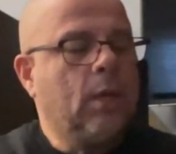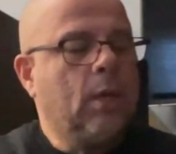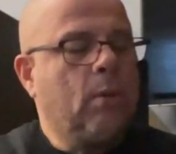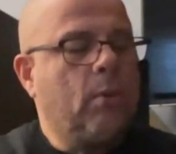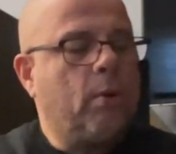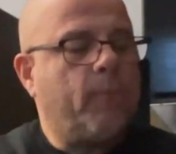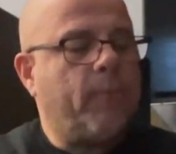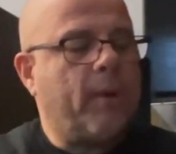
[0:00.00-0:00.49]

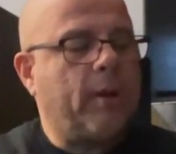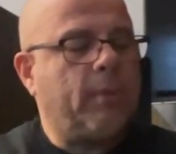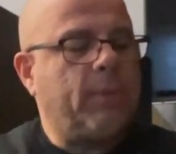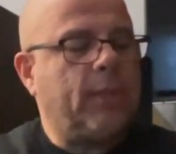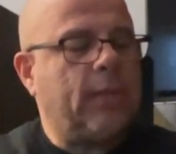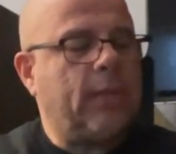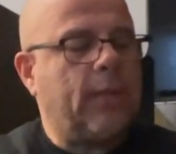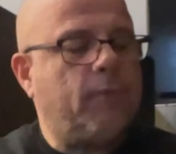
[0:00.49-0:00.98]
would probably
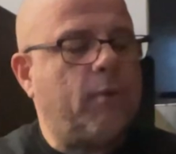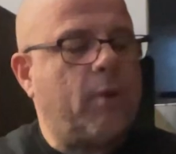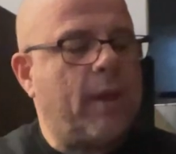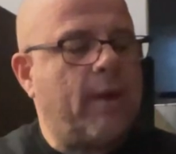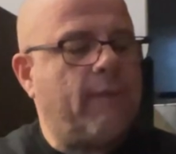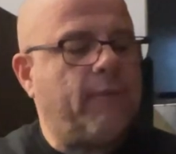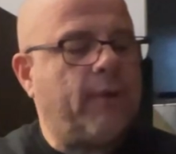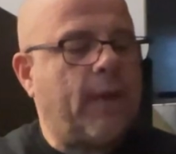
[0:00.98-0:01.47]
mean that
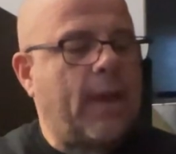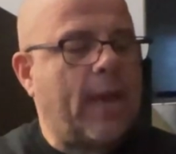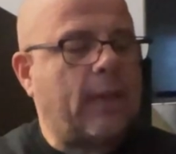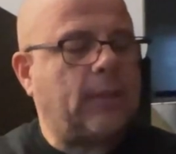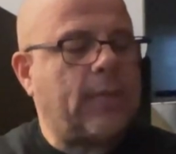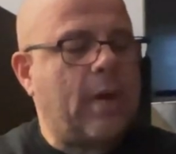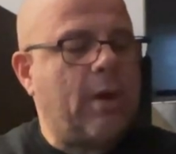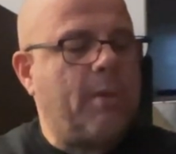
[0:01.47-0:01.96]
have it
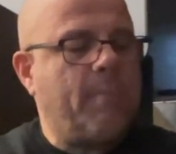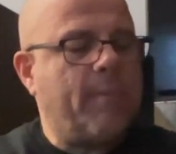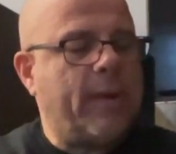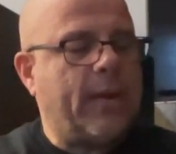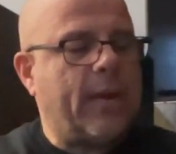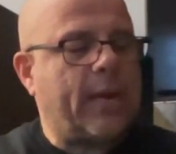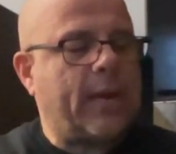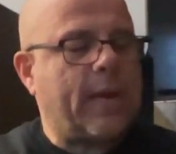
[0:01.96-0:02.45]
locked out, it might
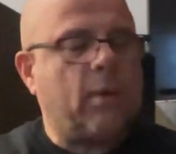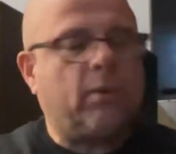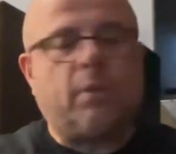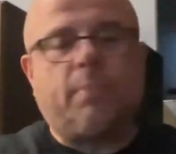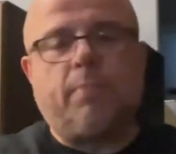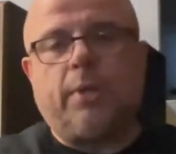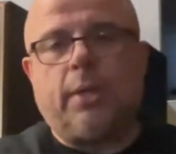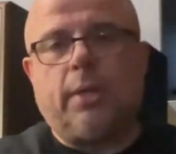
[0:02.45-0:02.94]
lock out the
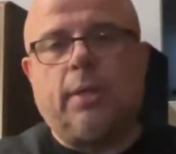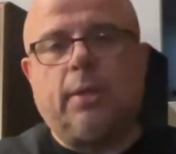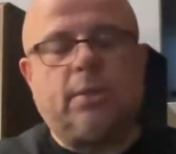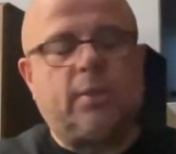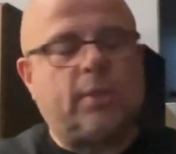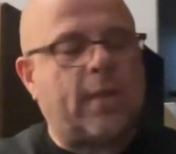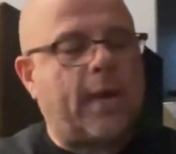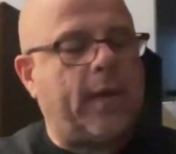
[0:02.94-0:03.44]
B
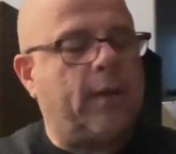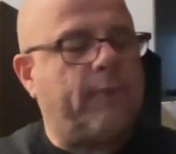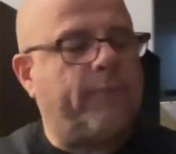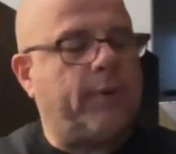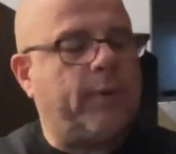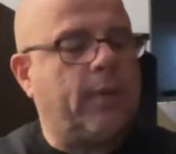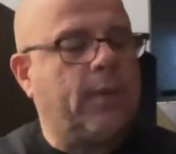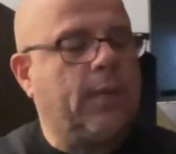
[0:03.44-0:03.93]
side of
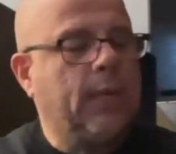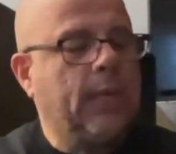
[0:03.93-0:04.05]
it,